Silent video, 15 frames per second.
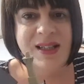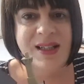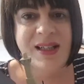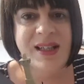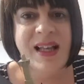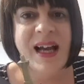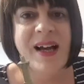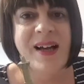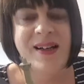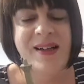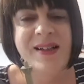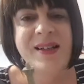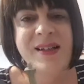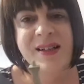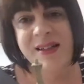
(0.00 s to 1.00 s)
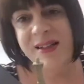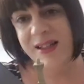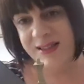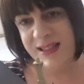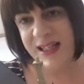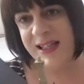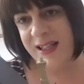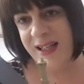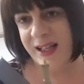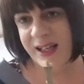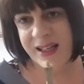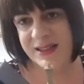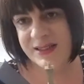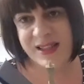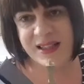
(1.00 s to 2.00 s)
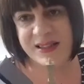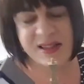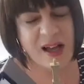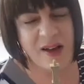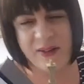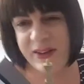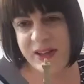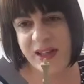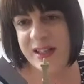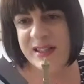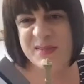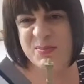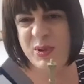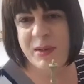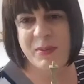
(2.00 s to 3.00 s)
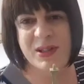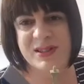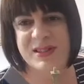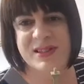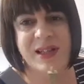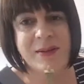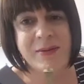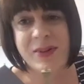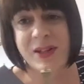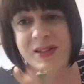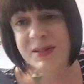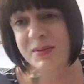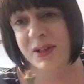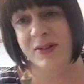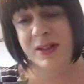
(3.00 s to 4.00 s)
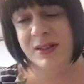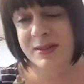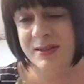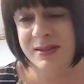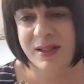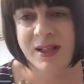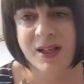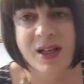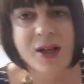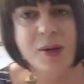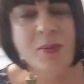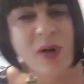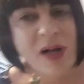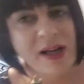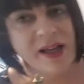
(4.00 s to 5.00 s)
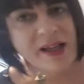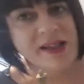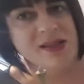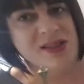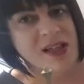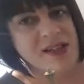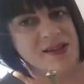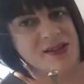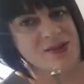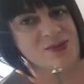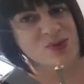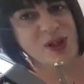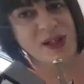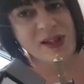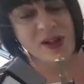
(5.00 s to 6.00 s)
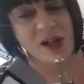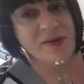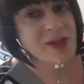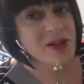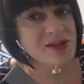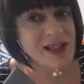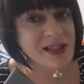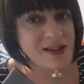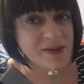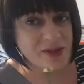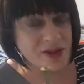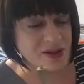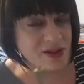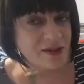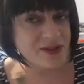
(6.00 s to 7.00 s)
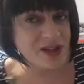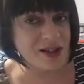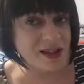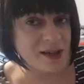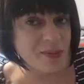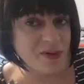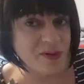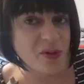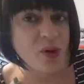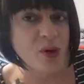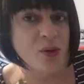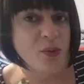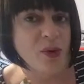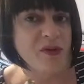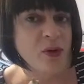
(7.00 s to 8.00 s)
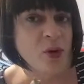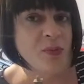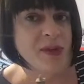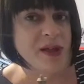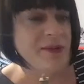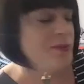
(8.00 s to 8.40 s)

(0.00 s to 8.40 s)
Yeah, exactly. I think it's pretty much the same thing, to be honest. But it's really good. I've done that before with all my